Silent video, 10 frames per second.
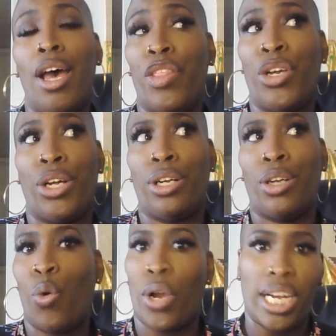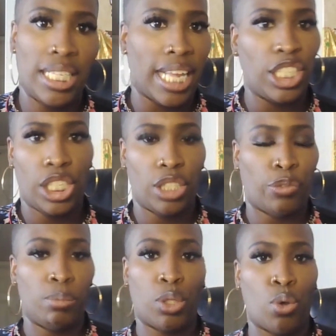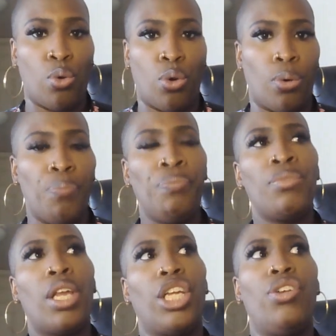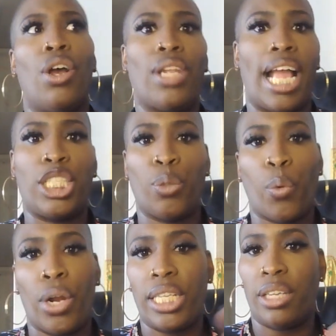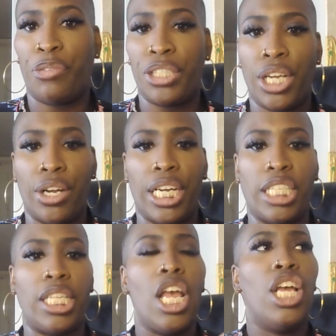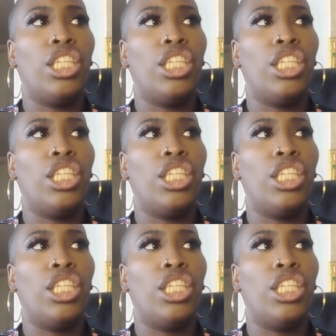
other organizations from school, you know, like sororities and fraternities.